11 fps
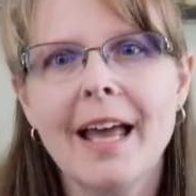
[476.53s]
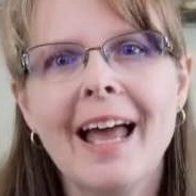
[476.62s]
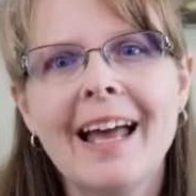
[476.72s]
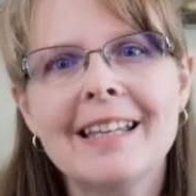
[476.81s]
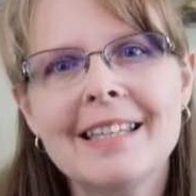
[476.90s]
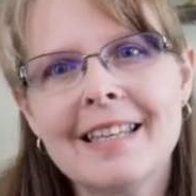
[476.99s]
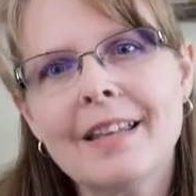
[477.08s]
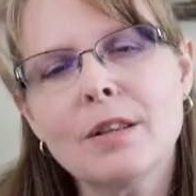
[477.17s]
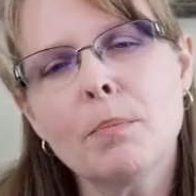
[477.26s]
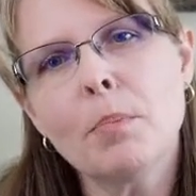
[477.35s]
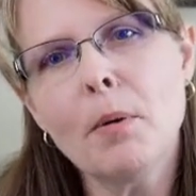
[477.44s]
and set
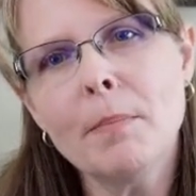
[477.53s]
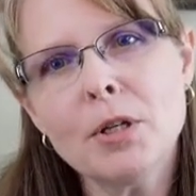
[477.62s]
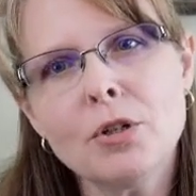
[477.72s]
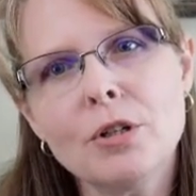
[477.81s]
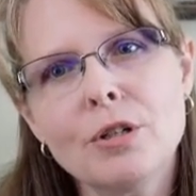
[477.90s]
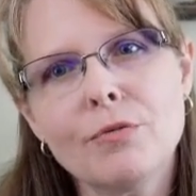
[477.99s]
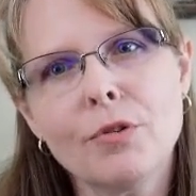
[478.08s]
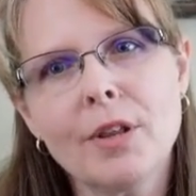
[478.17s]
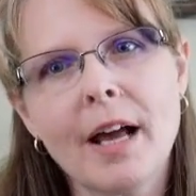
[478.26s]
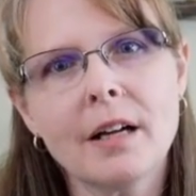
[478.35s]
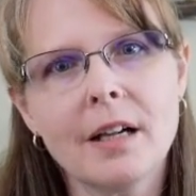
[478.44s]
the permissions for
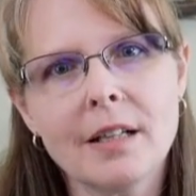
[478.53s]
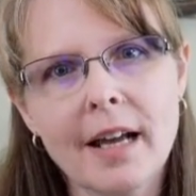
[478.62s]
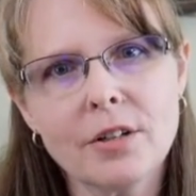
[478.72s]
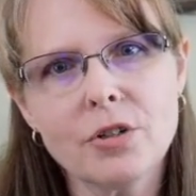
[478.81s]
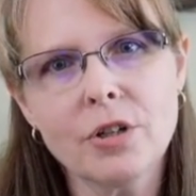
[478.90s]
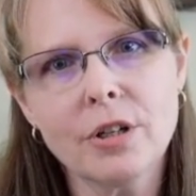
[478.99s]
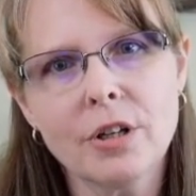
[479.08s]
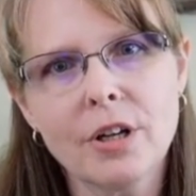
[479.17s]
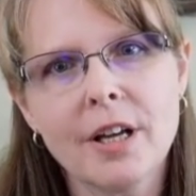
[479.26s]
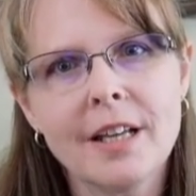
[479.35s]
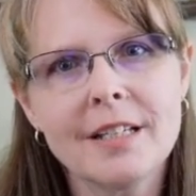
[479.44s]
that collection
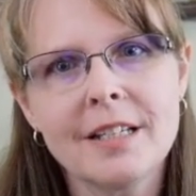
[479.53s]
to